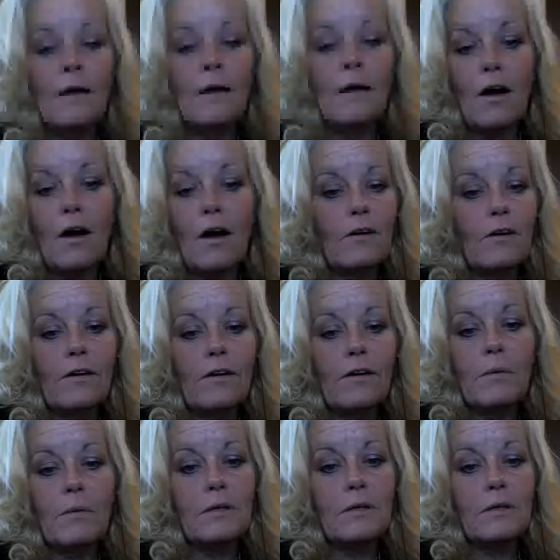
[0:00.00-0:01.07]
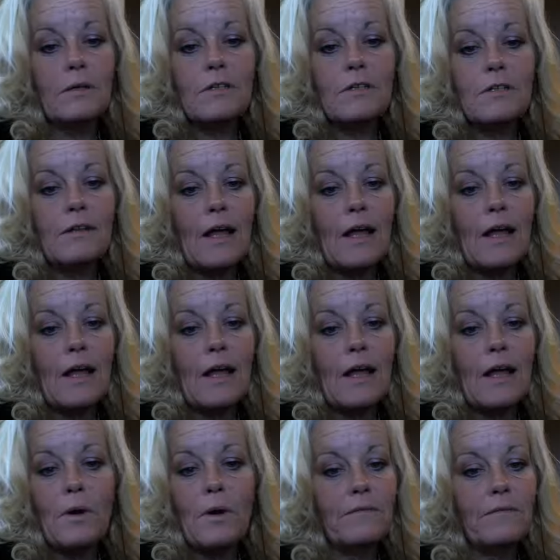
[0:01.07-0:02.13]
got there and they were down to the last
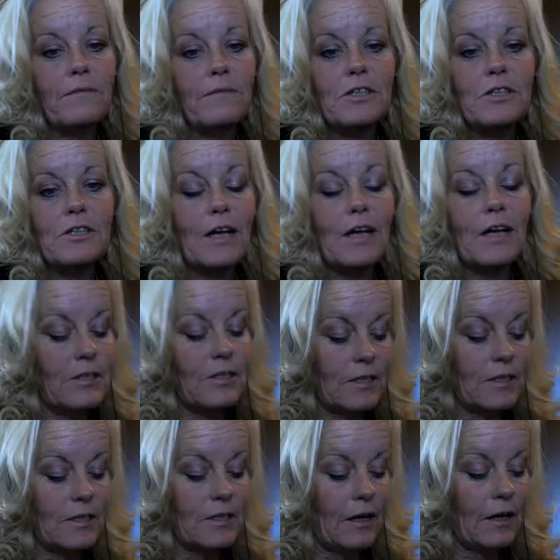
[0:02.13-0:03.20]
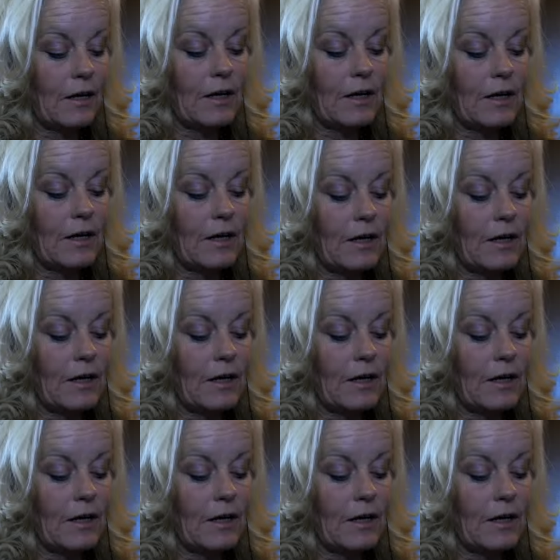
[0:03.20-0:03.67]
one of each, and I just thought I got to get them.